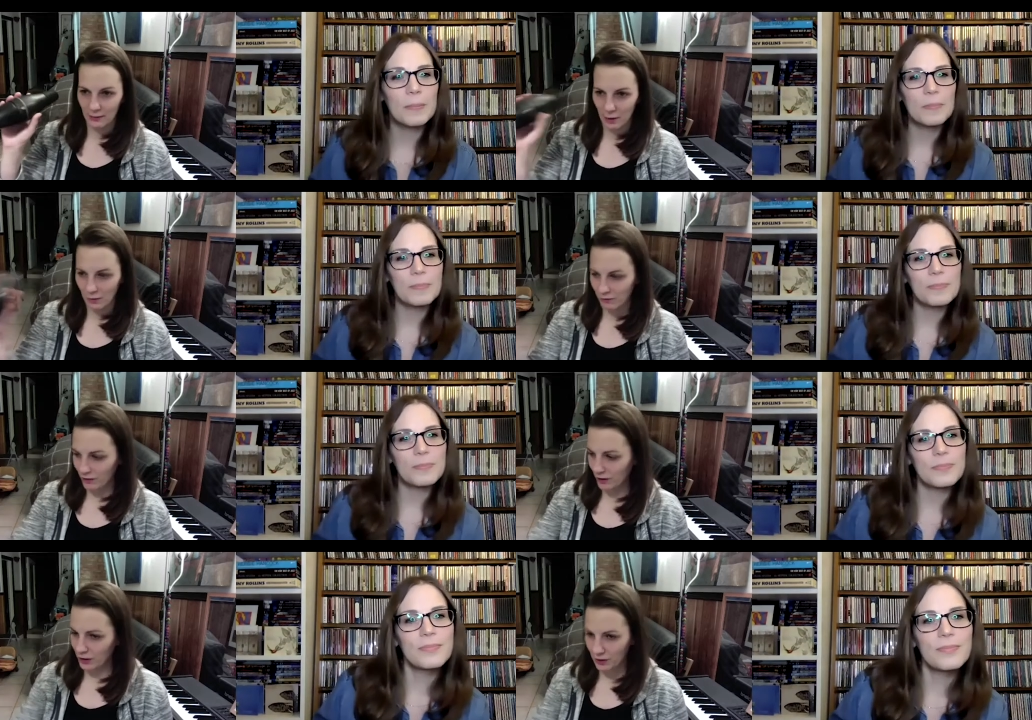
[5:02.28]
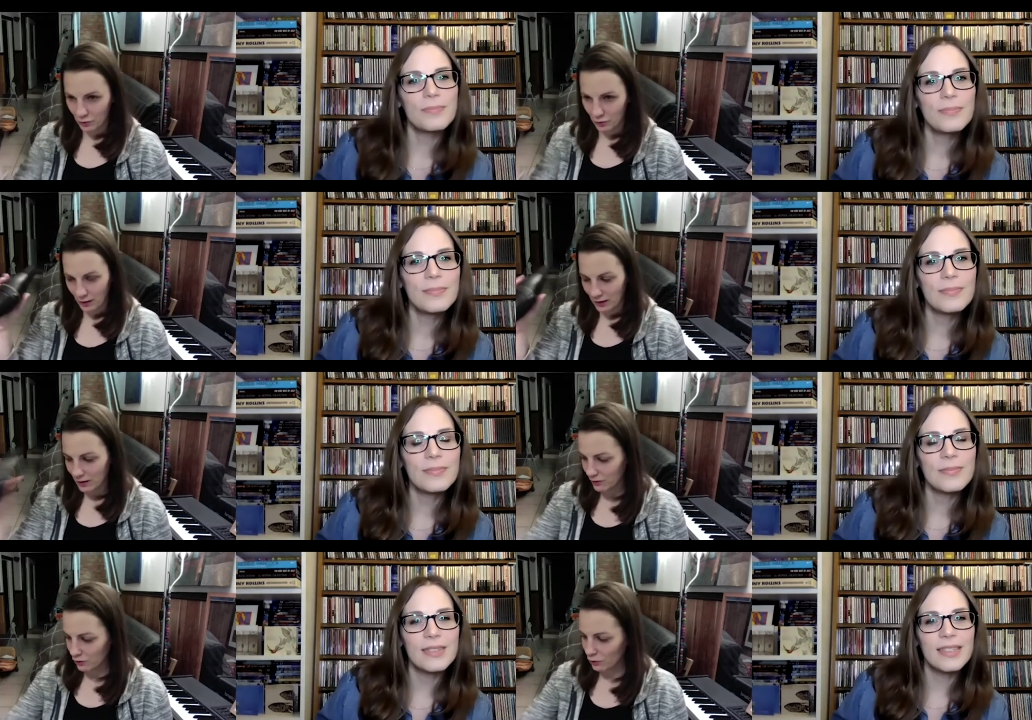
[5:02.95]
Speaker 1: very good as well.
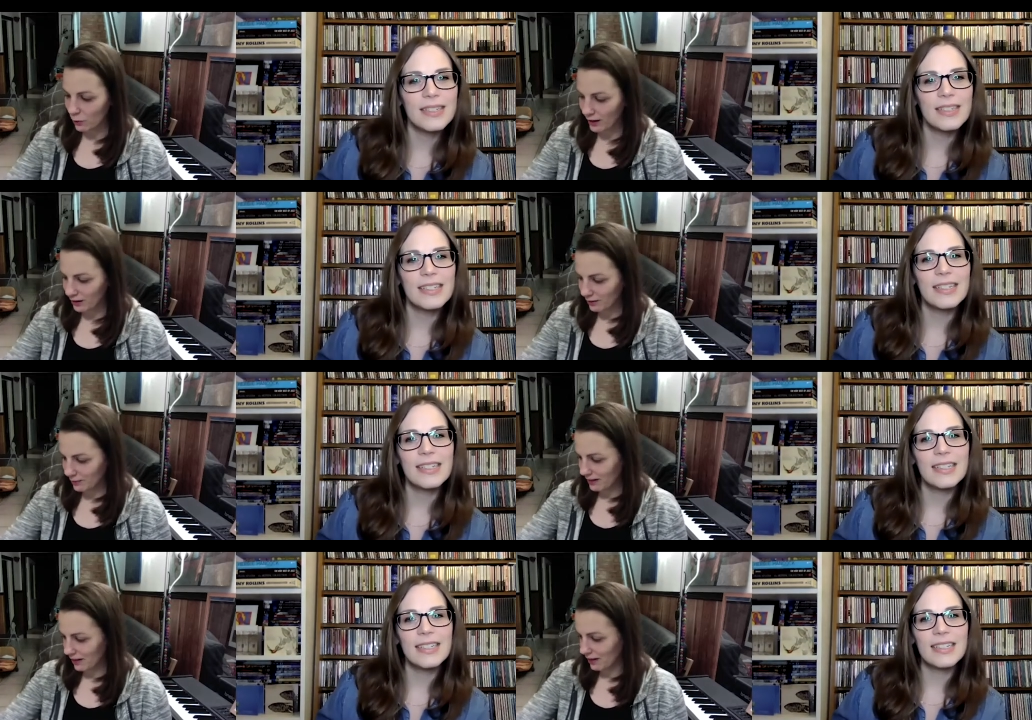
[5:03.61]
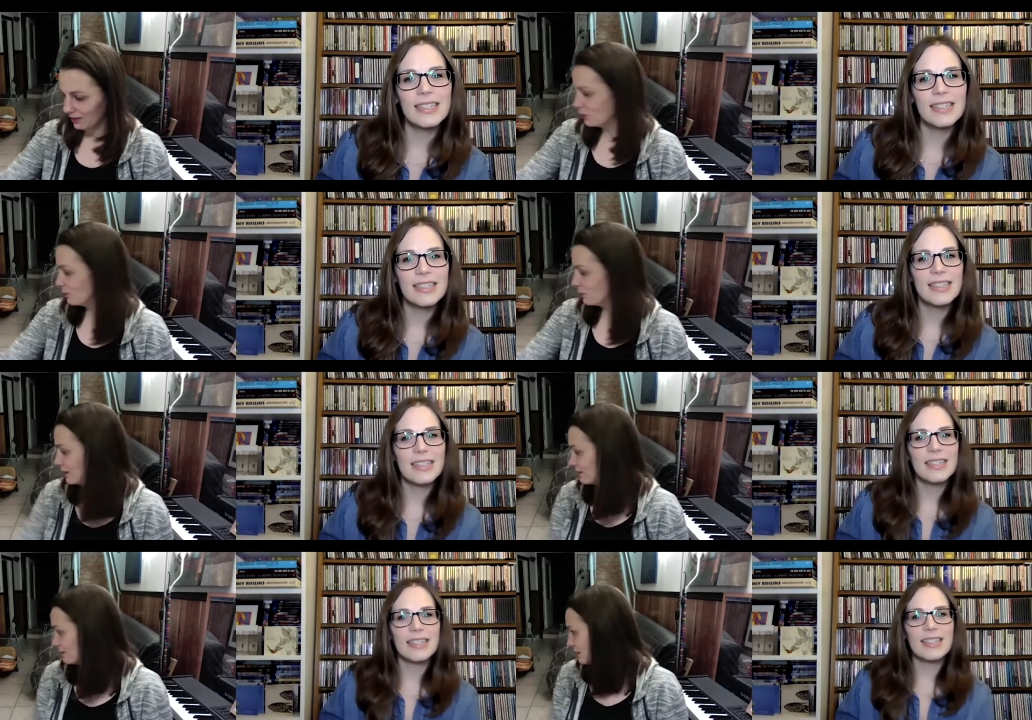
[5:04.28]
It's quieter, but the new one is
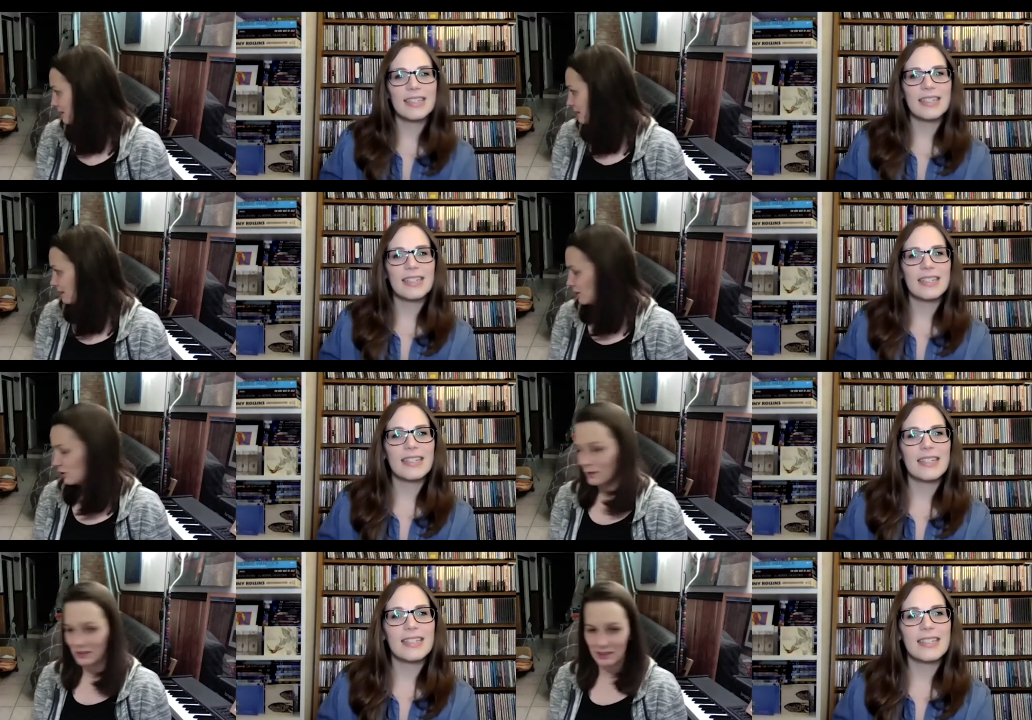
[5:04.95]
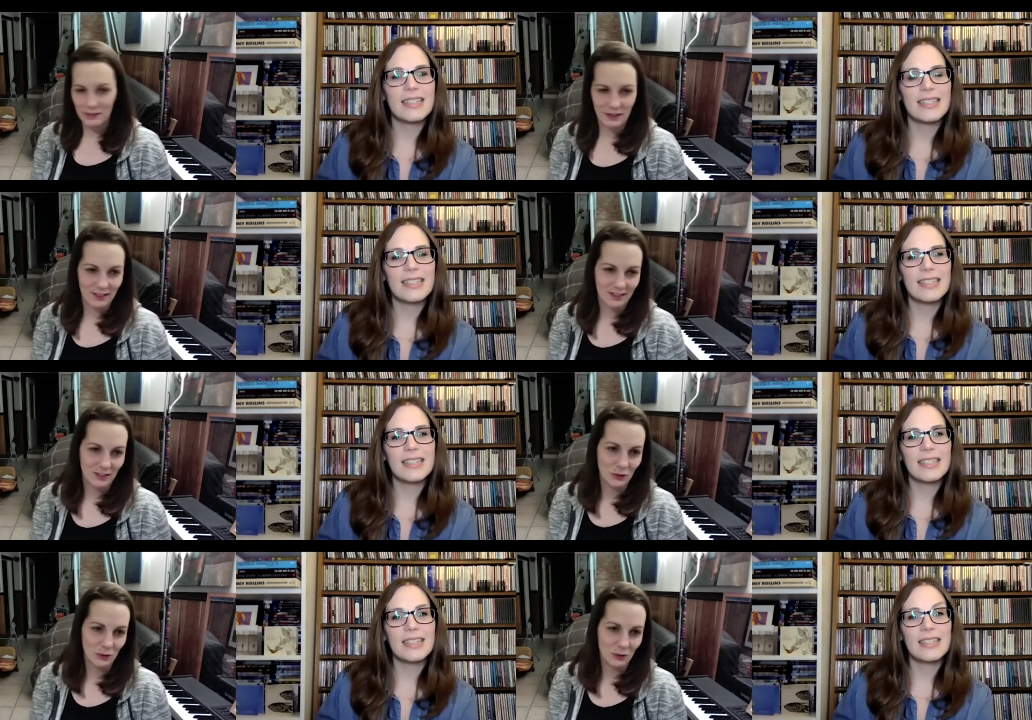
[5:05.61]
you and Divot's
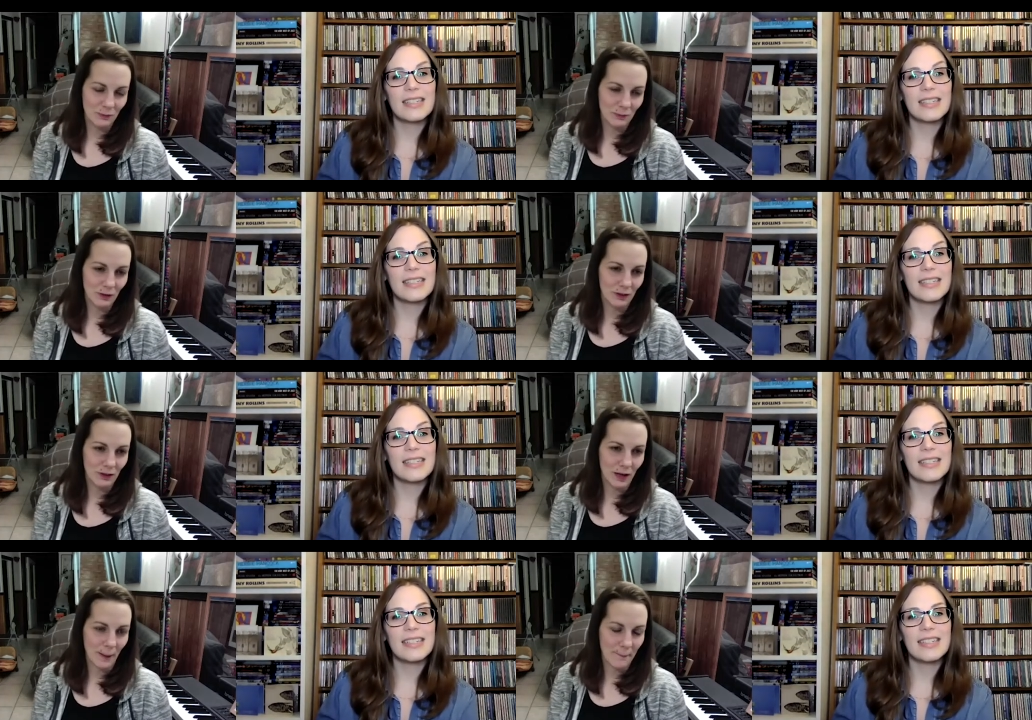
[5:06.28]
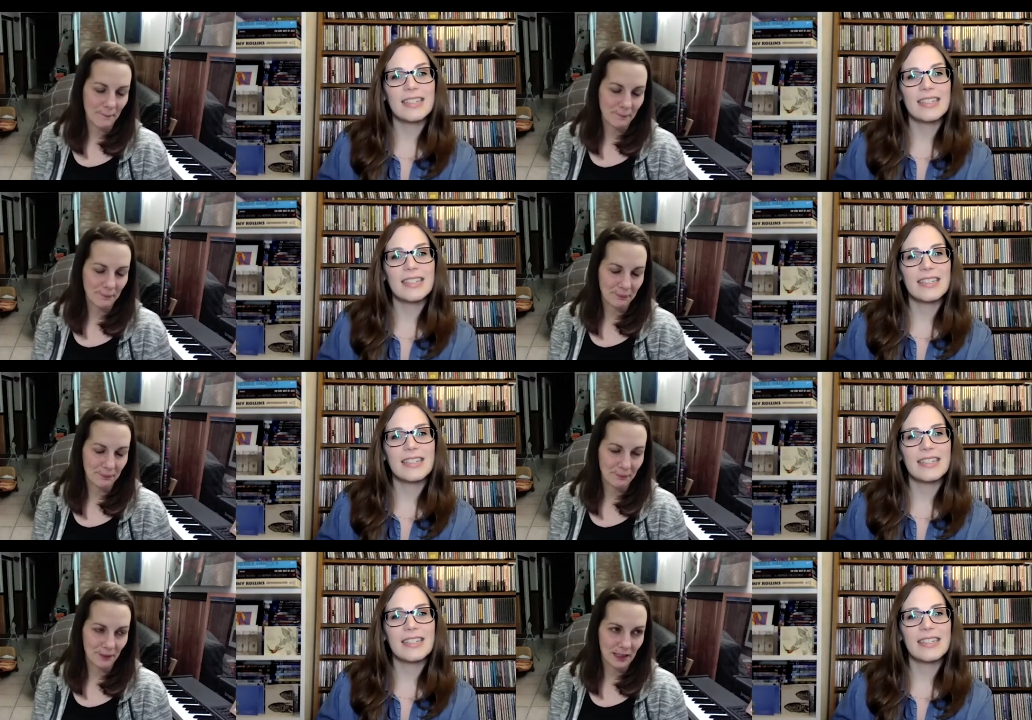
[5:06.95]
new um
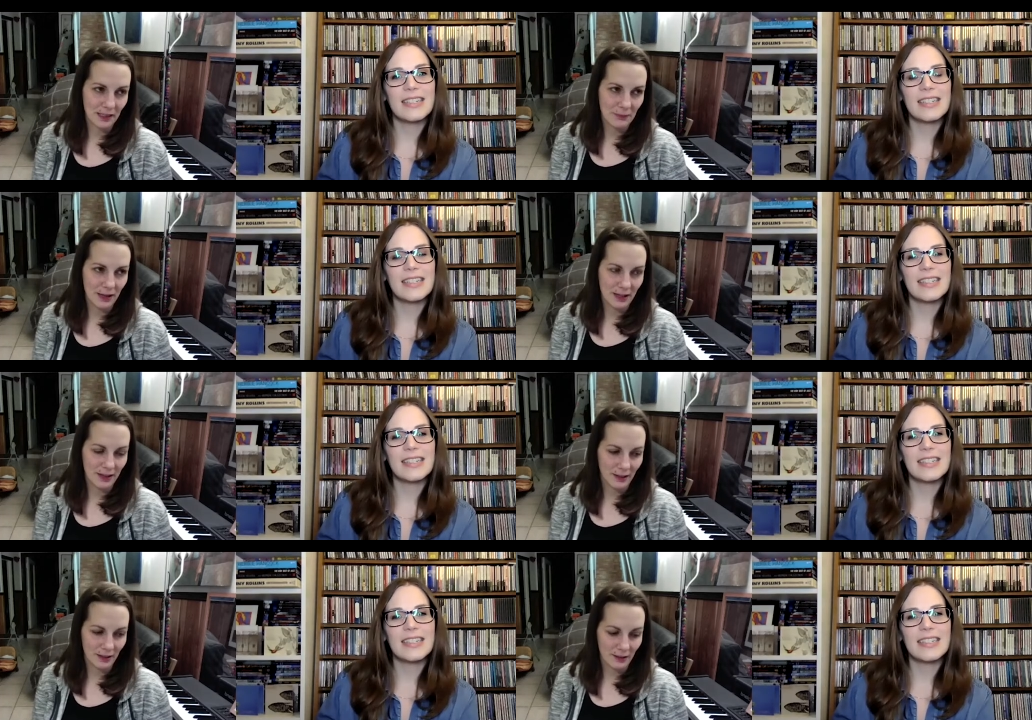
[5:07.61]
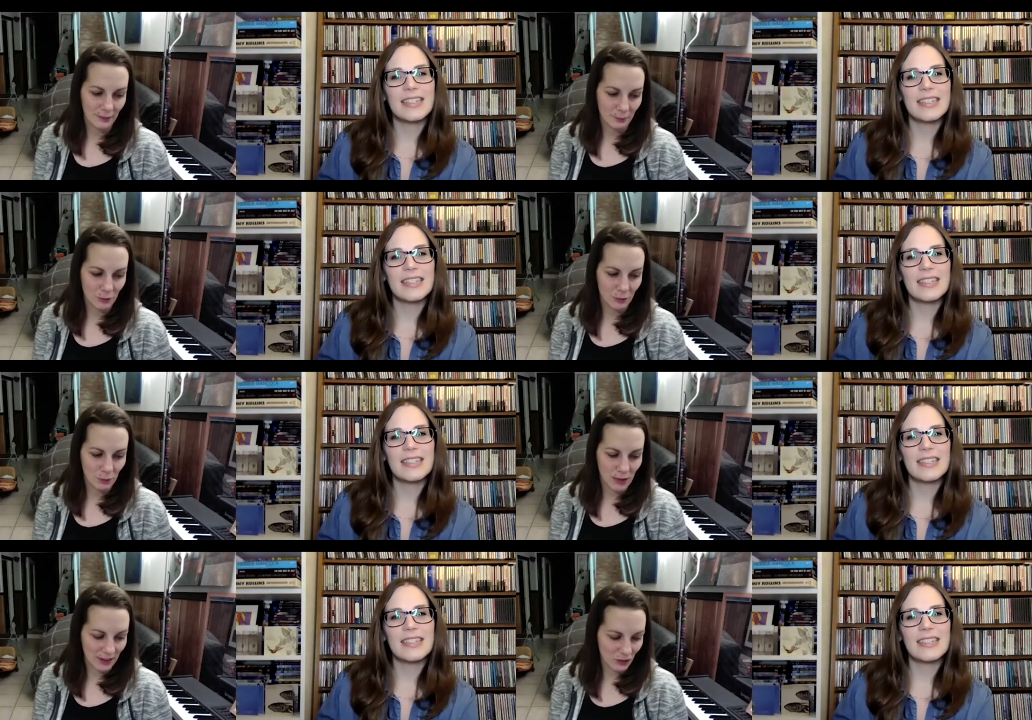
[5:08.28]
he made uh new
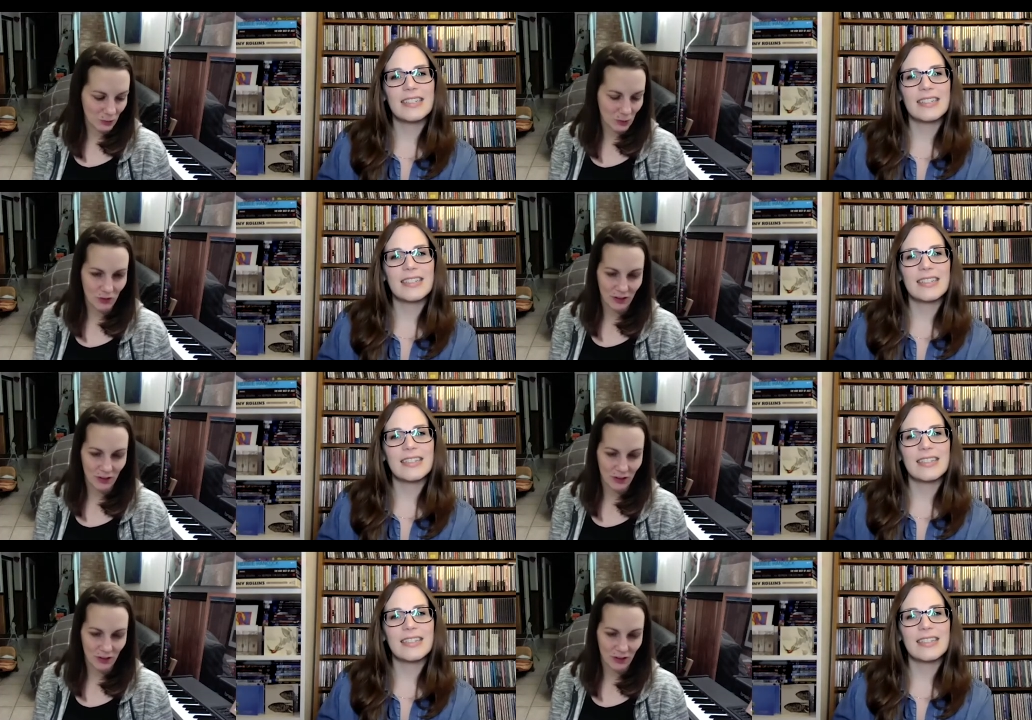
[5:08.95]
practice mutes that are